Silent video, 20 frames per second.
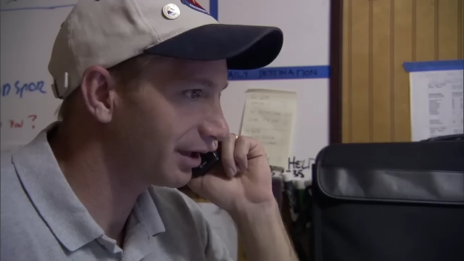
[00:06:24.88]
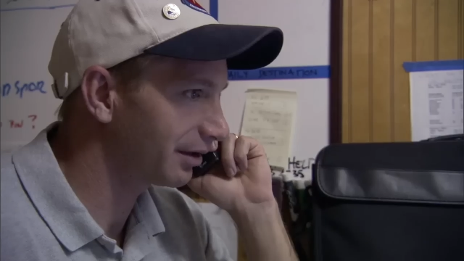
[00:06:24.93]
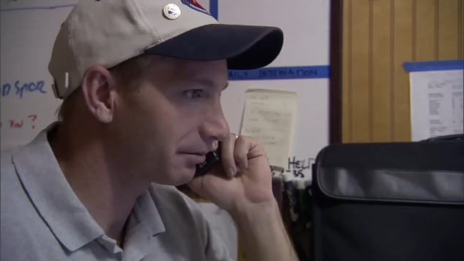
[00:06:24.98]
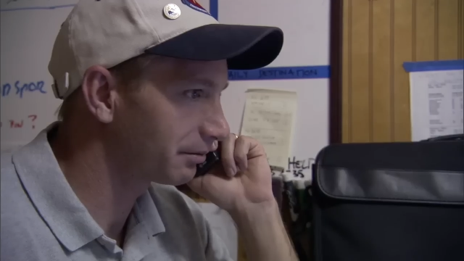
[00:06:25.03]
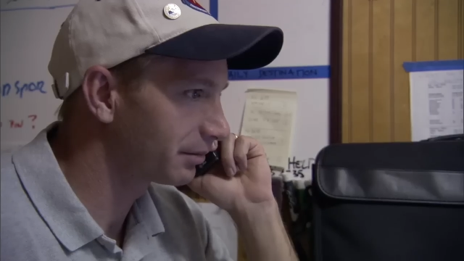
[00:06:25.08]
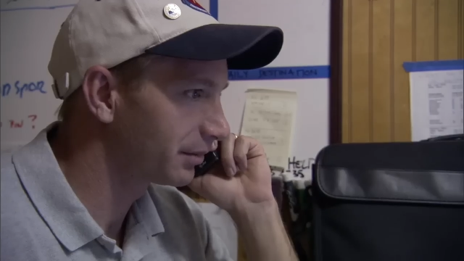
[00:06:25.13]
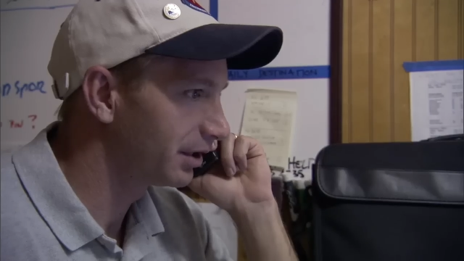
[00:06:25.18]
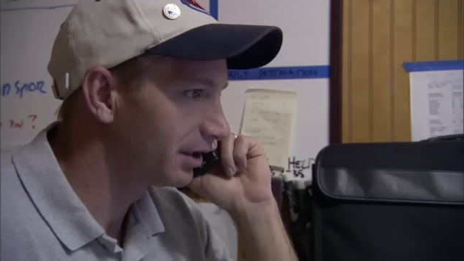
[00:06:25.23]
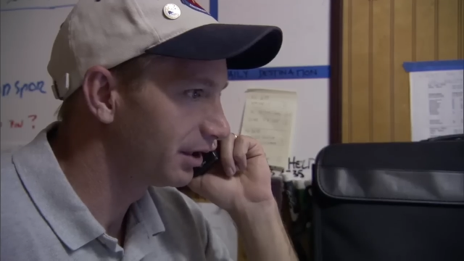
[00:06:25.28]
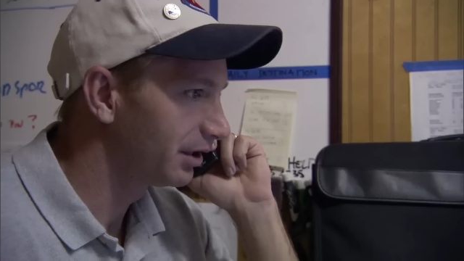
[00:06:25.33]
um,
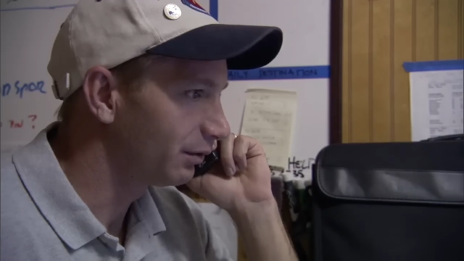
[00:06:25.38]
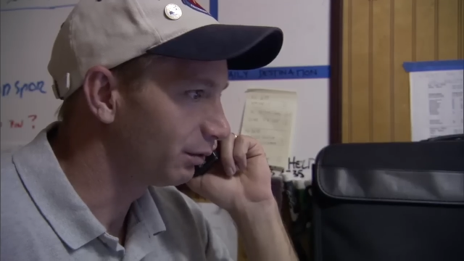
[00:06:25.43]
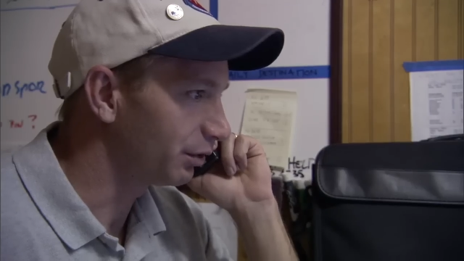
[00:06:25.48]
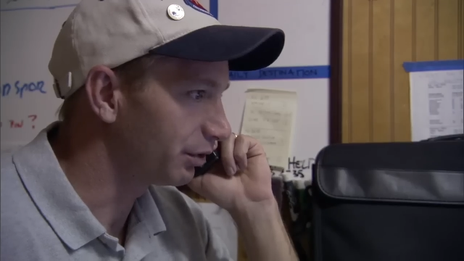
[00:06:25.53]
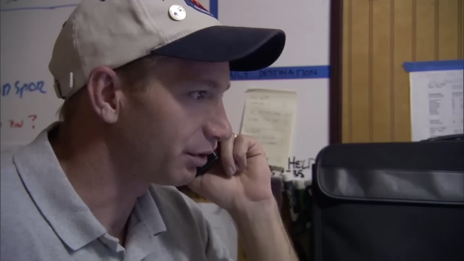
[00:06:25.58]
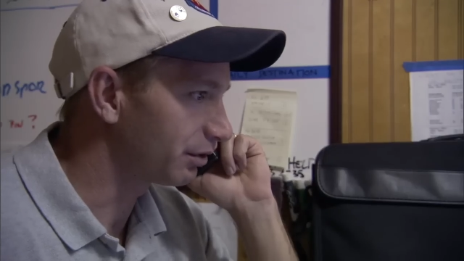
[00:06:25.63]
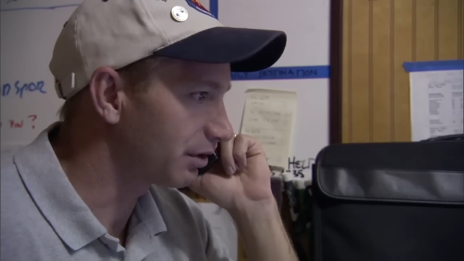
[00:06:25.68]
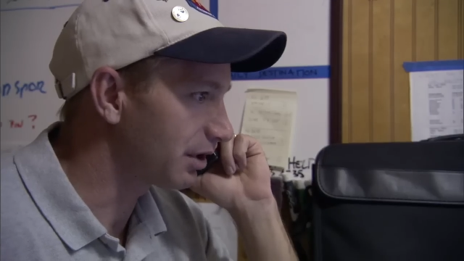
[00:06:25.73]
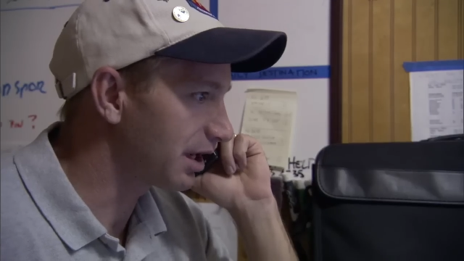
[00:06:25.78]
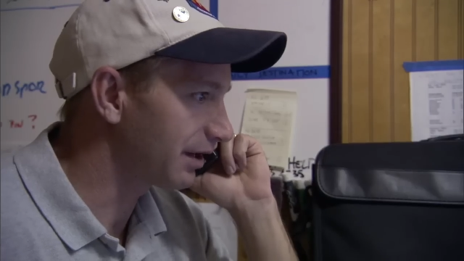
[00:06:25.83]
with
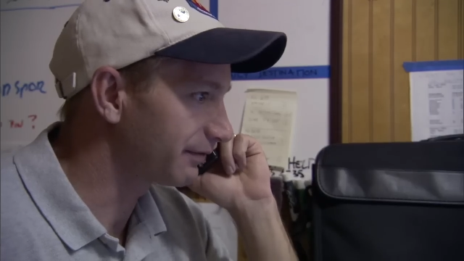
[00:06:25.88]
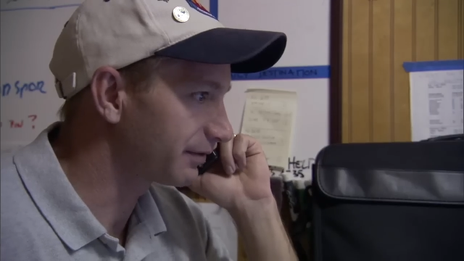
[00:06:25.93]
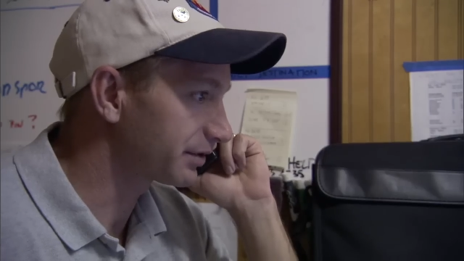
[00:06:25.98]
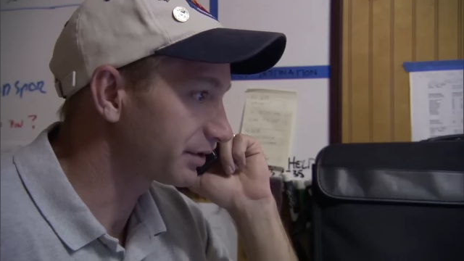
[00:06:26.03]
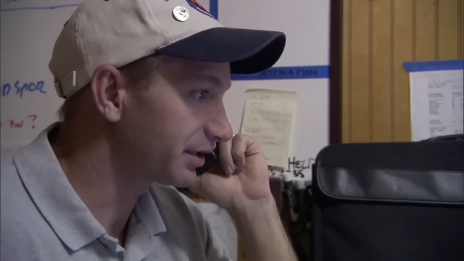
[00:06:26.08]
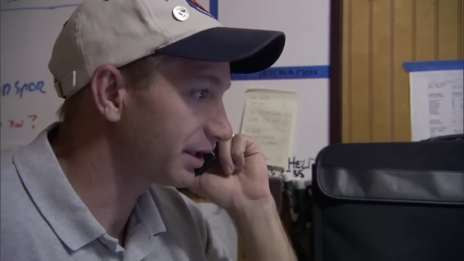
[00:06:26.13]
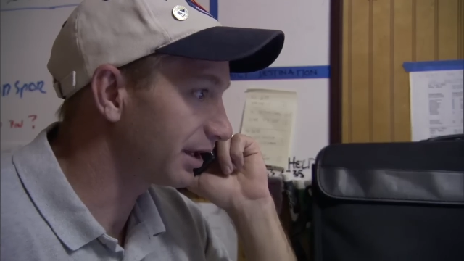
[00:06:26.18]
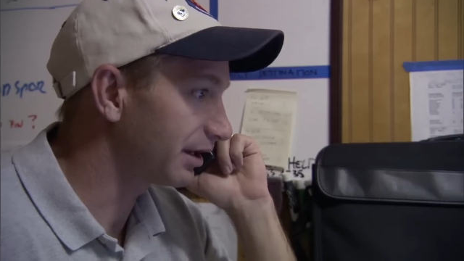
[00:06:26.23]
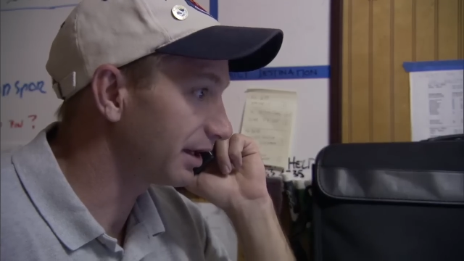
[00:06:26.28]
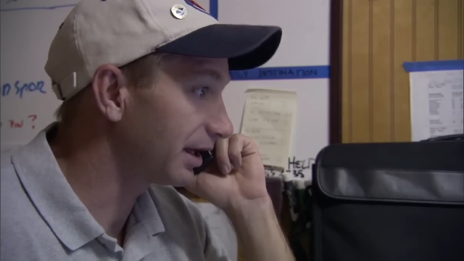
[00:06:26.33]
your office
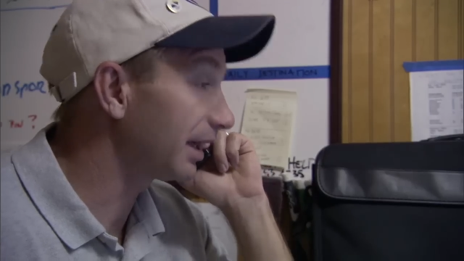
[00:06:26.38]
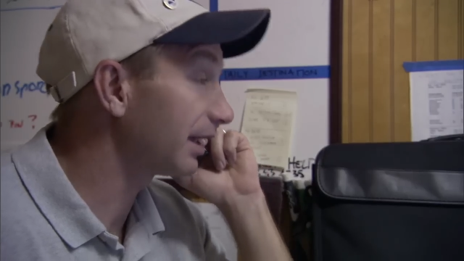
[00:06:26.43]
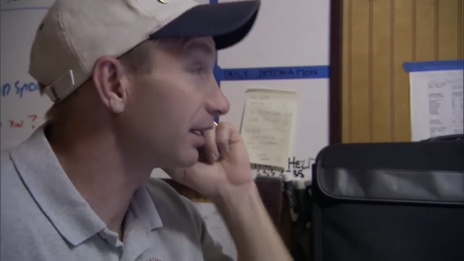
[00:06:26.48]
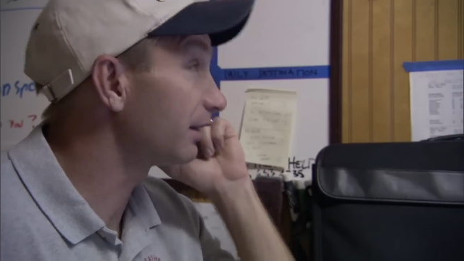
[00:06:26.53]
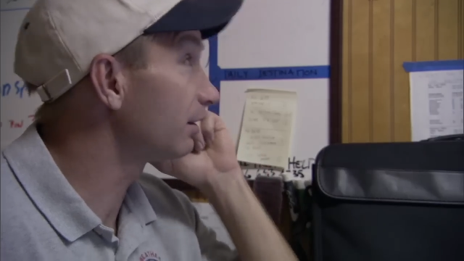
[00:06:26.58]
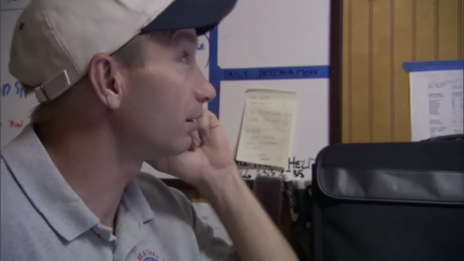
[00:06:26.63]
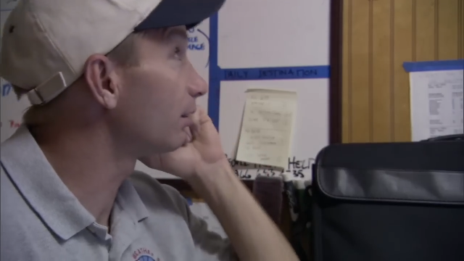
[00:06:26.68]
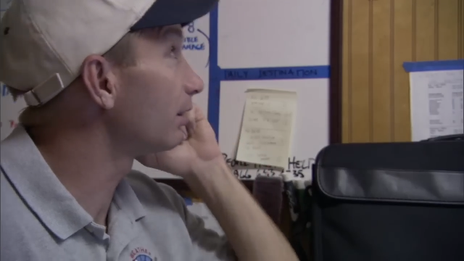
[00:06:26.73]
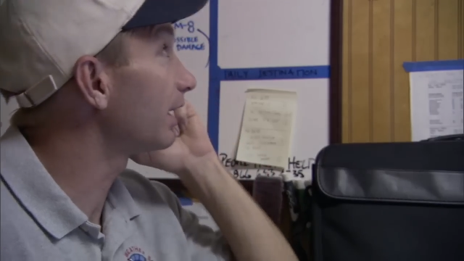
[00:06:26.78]
there, and I can go